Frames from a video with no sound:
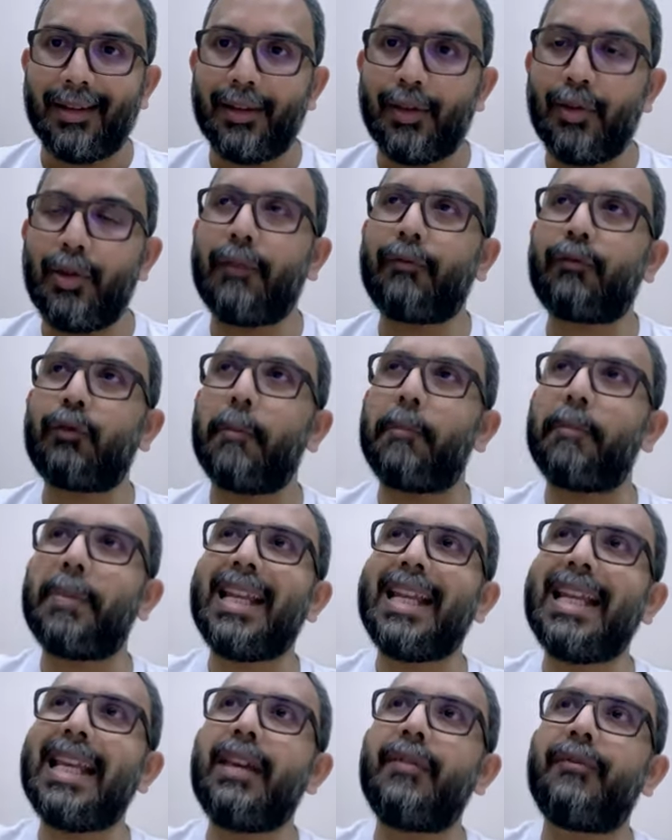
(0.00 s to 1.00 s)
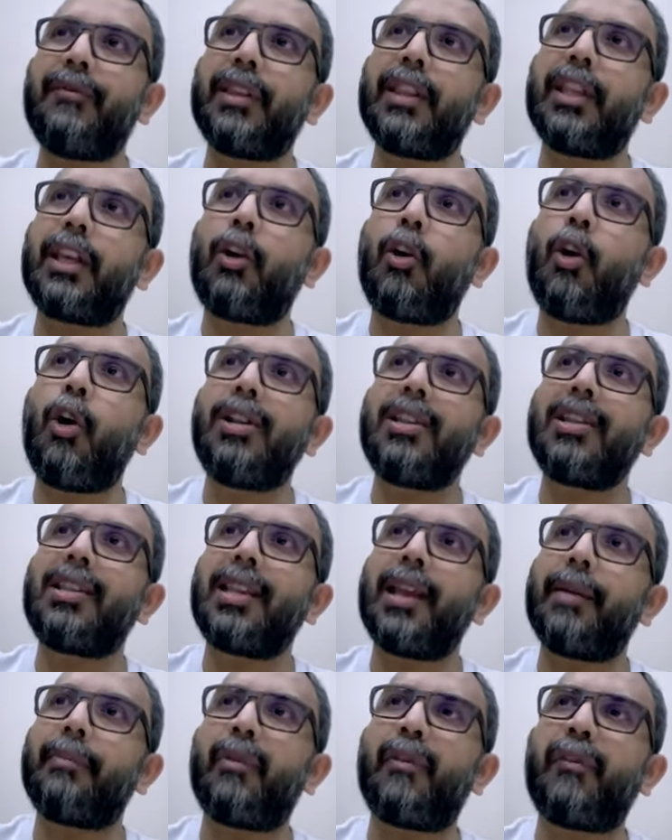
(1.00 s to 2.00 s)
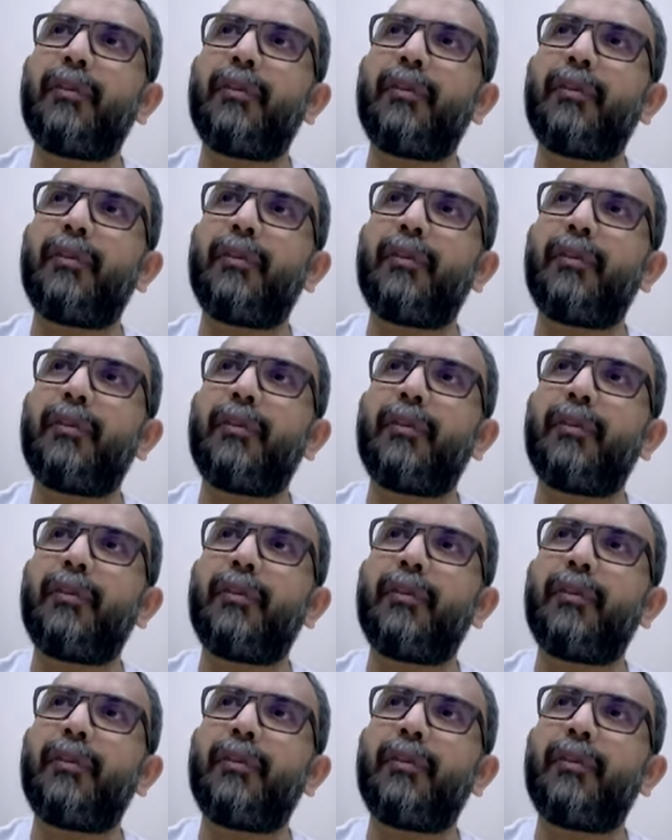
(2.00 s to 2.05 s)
You have to believe in the concept of